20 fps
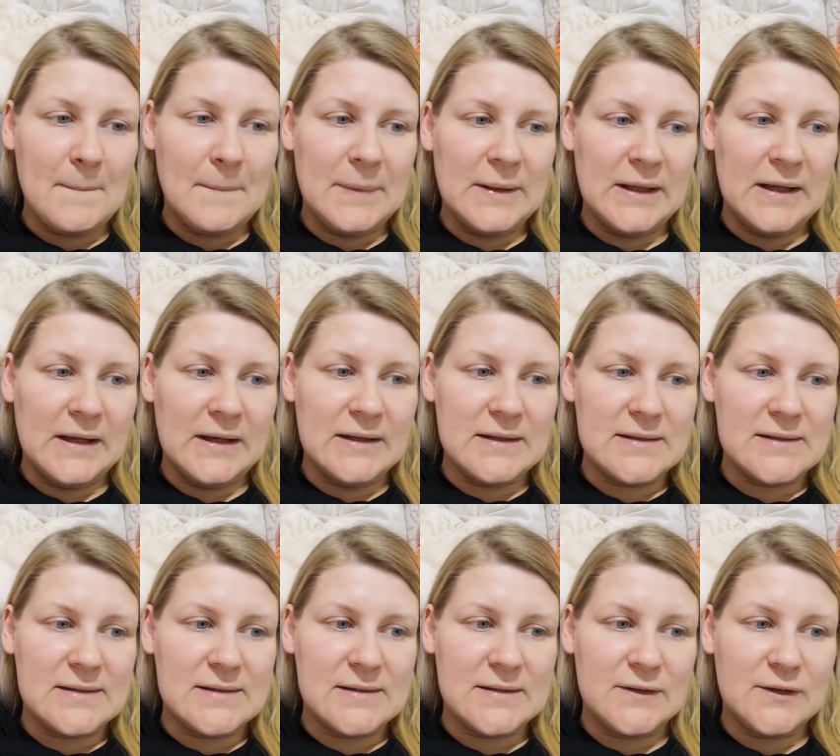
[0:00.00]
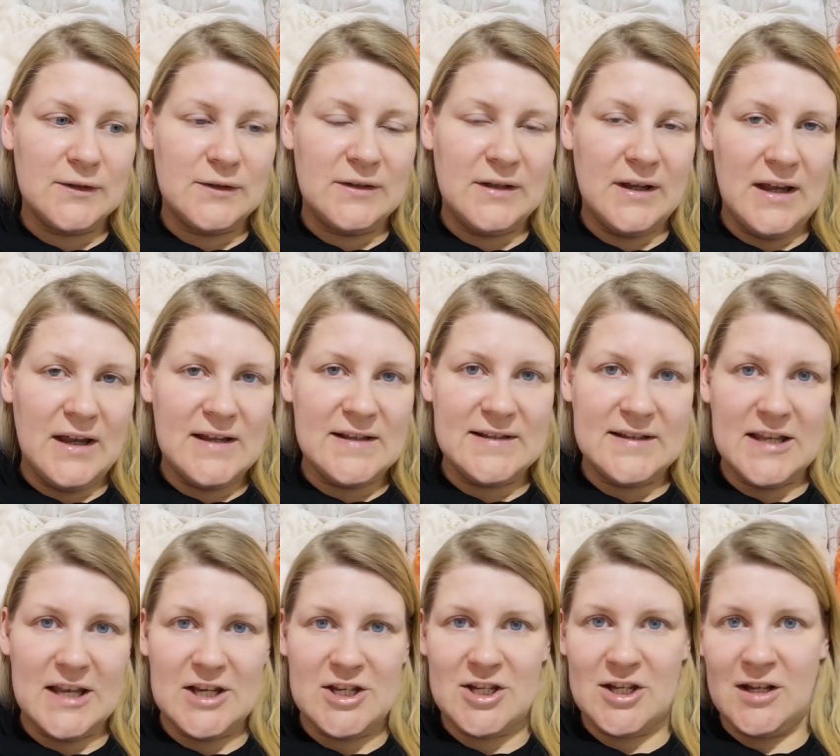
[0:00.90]
Plus today's
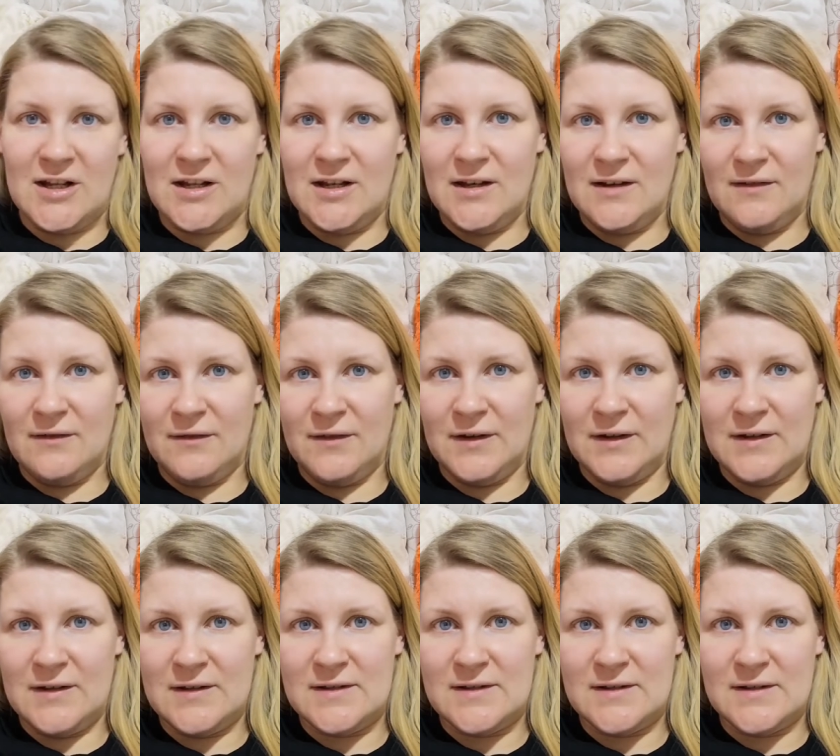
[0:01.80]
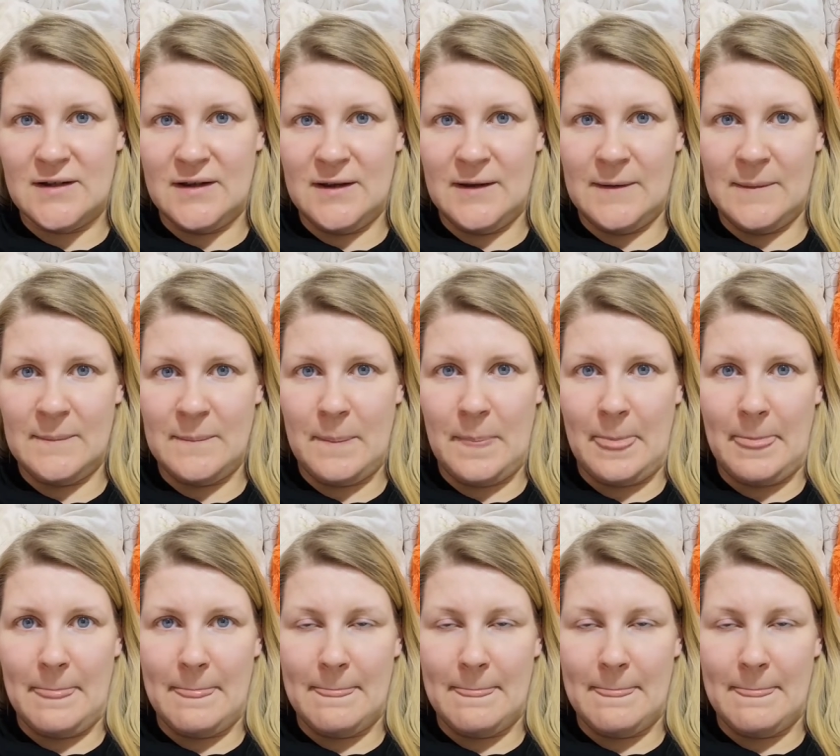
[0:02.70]
session was um,